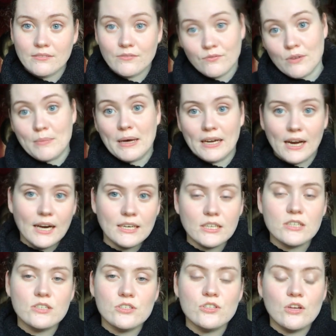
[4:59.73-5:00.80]
female
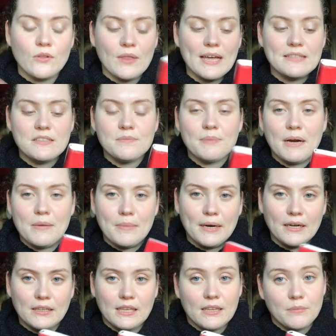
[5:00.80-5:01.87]
characters. So that's
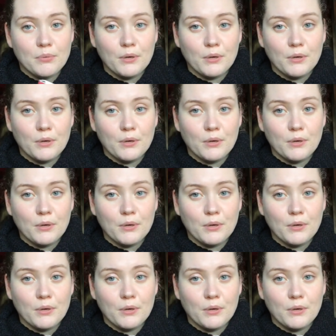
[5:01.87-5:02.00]
primarily the